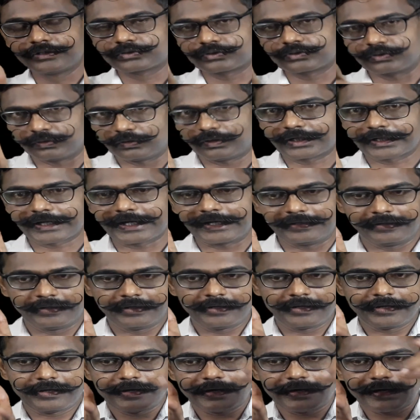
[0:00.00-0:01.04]
So again,
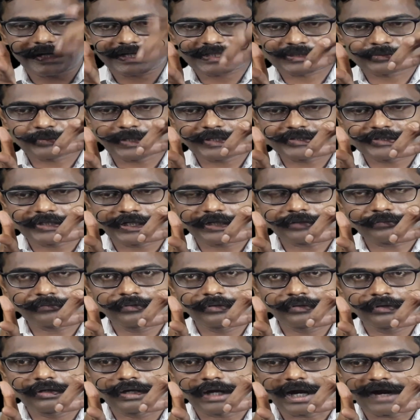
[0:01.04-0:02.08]
X Y Z,
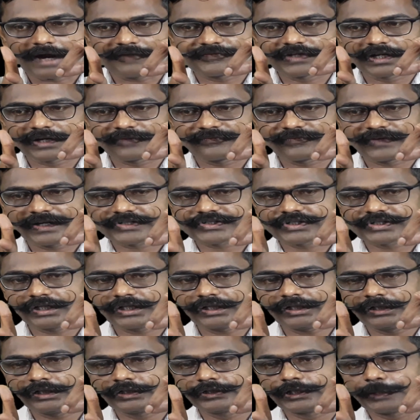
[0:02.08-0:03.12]
after
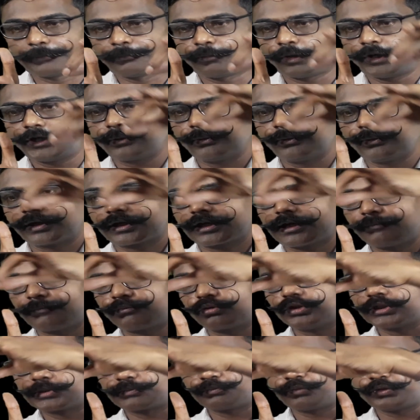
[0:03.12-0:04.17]
reflection, the point will come to this